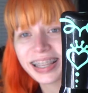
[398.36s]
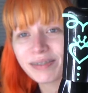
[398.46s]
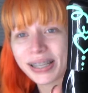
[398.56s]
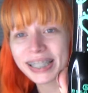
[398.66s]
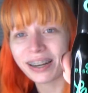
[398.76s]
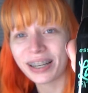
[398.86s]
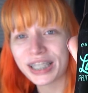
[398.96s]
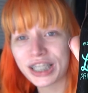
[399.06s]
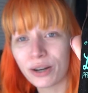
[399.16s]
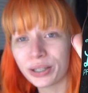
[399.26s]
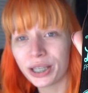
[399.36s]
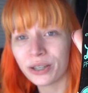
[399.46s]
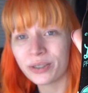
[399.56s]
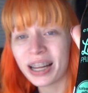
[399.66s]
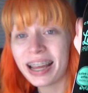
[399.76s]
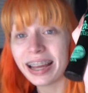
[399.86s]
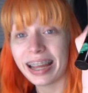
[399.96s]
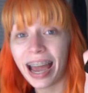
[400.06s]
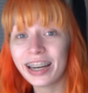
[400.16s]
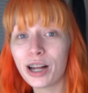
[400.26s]
This mascara is so cute.
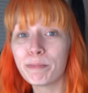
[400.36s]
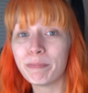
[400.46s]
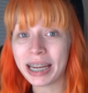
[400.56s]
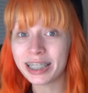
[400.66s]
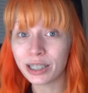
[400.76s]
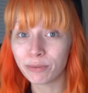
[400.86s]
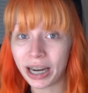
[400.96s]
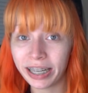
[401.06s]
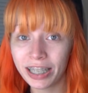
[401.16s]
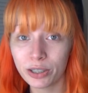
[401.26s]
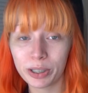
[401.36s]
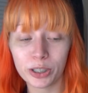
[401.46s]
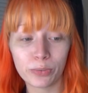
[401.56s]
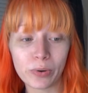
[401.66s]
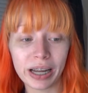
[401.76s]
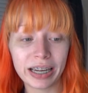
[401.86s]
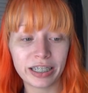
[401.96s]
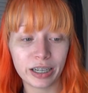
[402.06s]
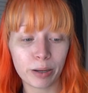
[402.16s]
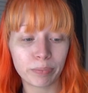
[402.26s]
It had amazing ratings, which is what
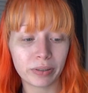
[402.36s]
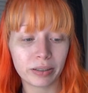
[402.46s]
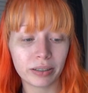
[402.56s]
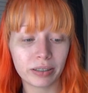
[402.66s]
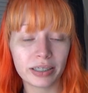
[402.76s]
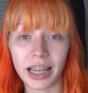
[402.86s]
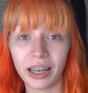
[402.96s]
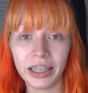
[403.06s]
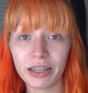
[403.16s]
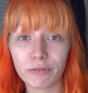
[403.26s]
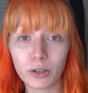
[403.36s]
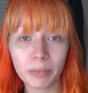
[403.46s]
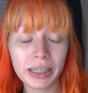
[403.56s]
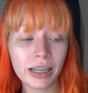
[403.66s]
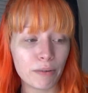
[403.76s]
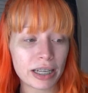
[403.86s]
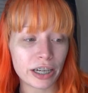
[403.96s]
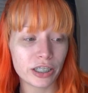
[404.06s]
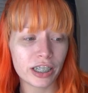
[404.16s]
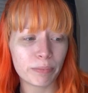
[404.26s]
ended up selling it for me. I was
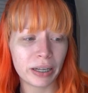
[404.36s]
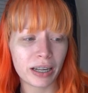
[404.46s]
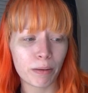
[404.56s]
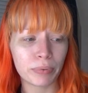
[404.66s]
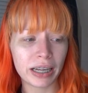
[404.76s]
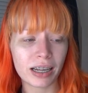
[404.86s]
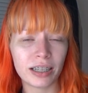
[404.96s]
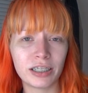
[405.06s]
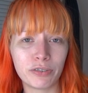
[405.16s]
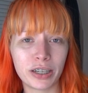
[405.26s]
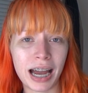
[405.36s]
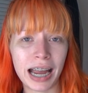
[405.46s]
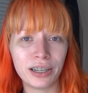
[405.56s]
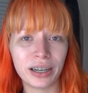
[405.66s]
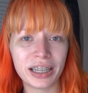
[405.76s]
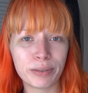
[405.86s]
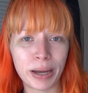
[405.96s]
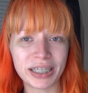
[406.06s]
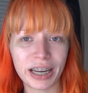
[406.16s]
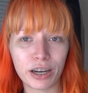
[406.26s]
actually going to pick up like a different higher end
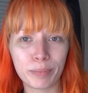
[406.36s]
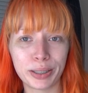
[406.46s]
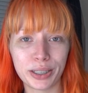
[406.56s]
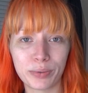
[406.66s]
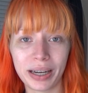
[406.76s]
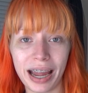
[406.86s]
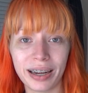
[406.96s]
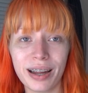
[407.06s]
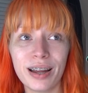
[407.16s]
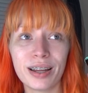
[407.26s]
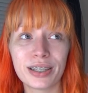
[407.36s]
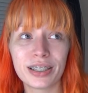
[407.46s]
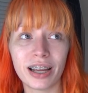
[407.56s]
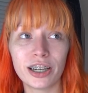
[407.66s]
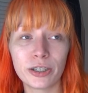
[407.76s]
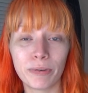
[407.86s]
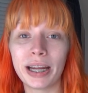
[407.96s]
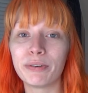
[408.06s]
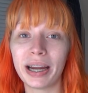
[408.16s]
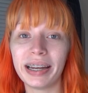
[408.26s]
mascara, but this one had such
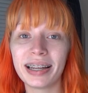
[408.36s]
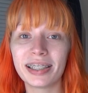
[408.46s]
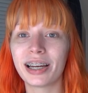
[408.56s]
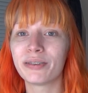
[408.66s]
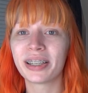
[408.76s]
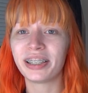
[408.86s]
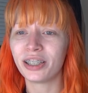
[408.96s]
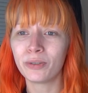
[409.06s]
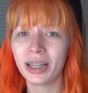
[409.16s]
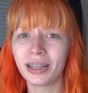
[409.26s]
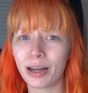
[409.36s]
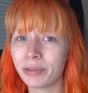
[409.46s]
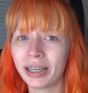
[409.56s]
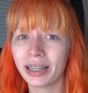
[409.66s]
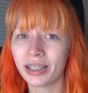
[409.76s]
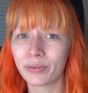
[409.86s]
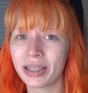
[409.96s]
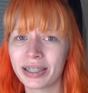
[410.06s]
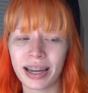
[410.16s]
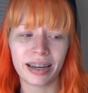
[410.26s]
great ratings that I was like, you know what? I'm going to get this
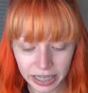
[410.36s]
one instead.